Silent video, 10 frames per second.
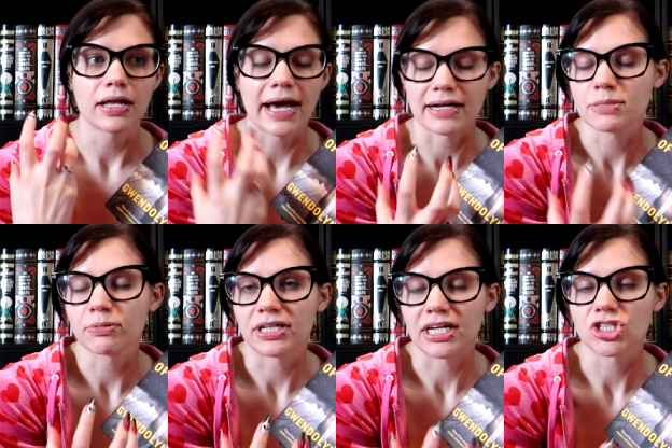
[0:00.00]

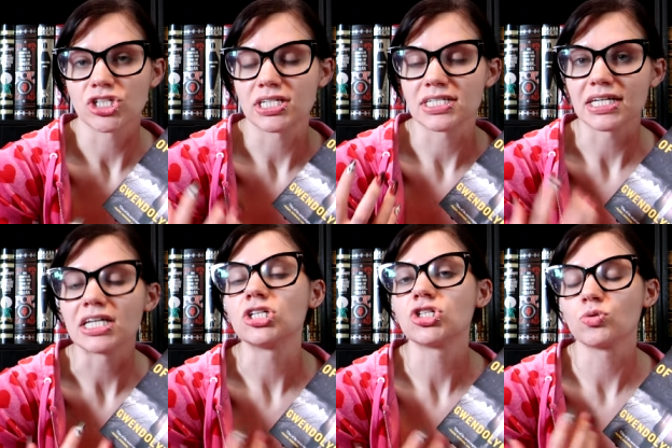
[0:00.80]
explanations
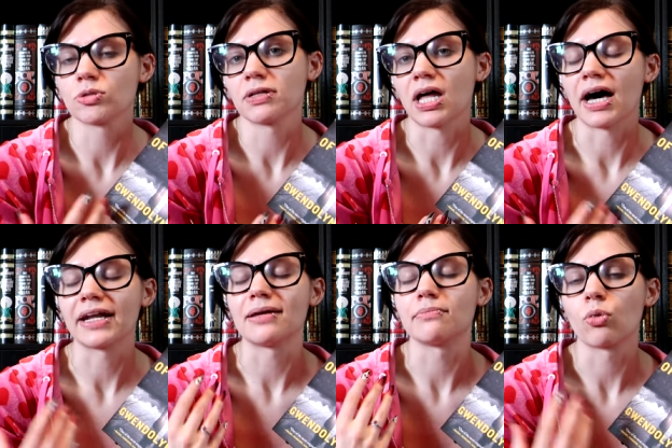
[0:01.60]
into the
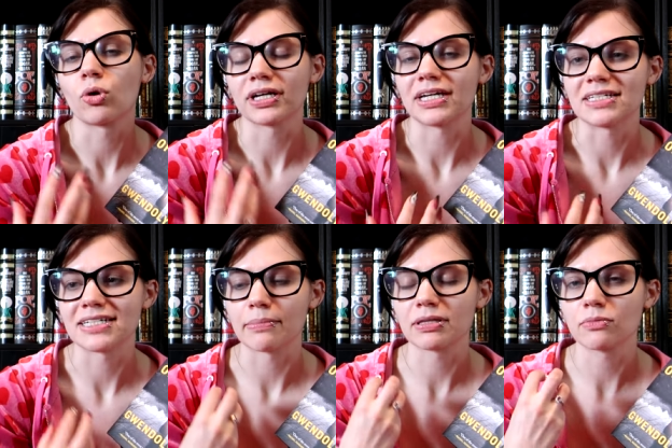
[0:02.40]
plot and more
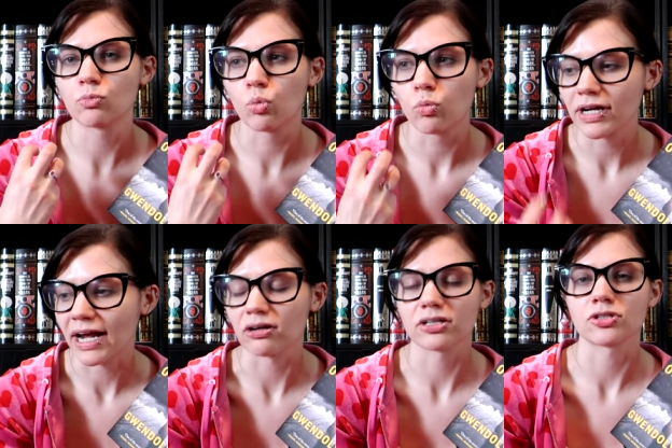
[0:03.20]
in-depth
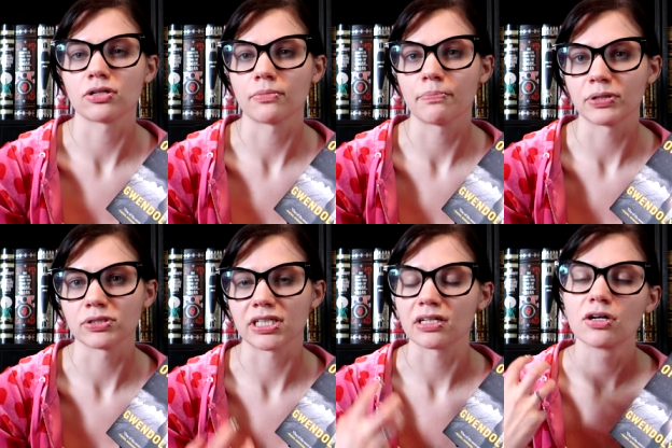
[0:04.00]
character
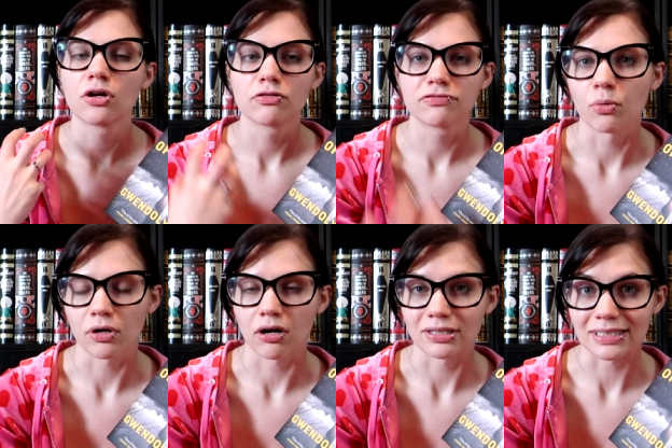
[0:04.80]
building
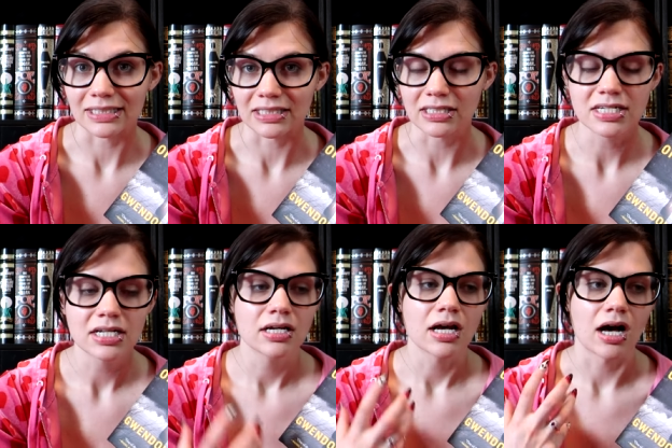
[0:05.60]
for our leads
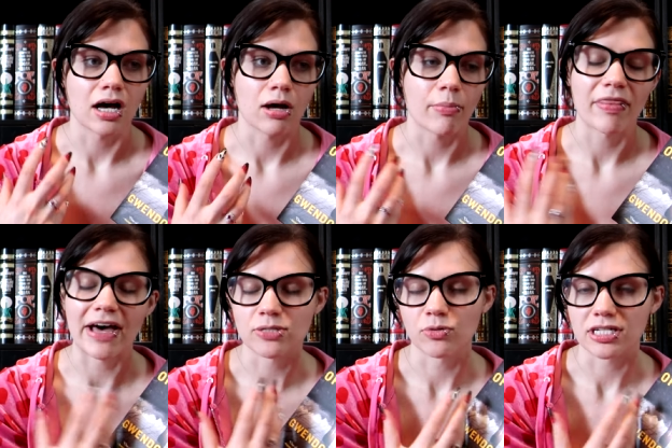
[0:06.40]
um, and
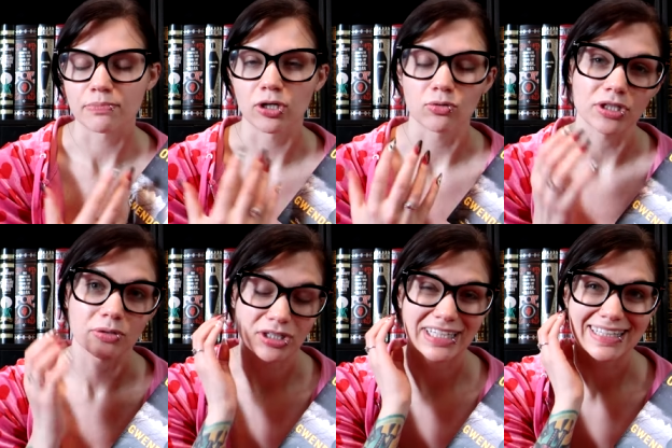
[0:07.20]
that's what this book
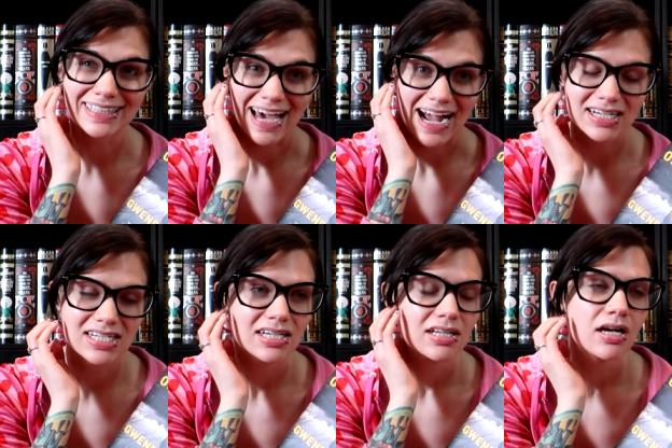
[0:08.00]
really really
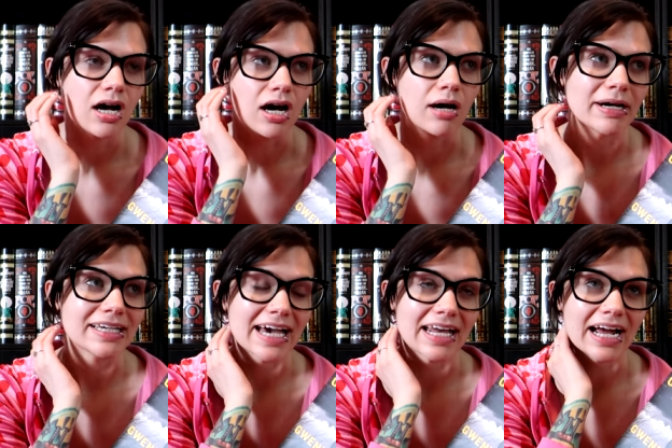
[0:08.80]
lacked um,
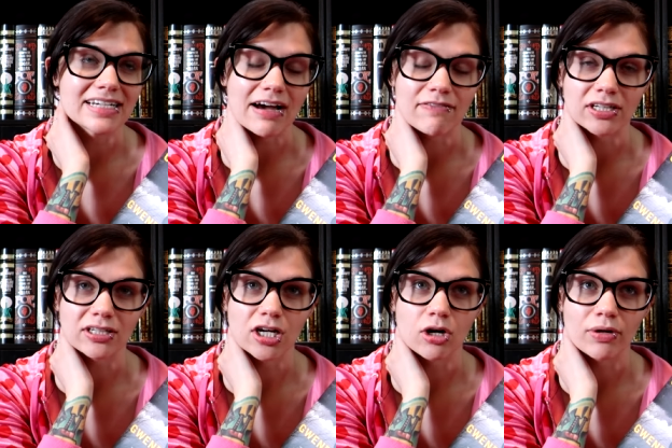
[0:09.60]
again i
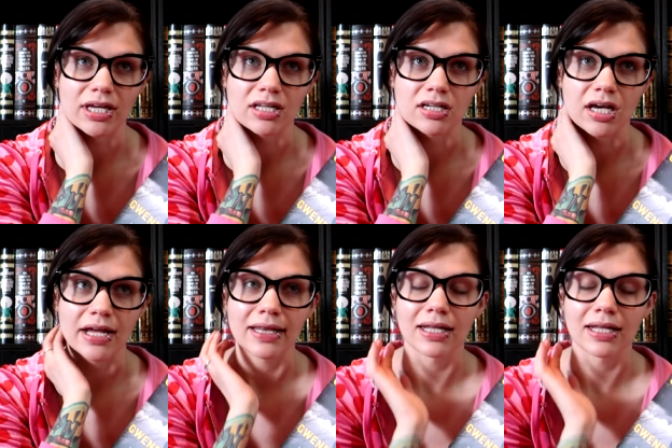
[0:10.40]
definitely go in a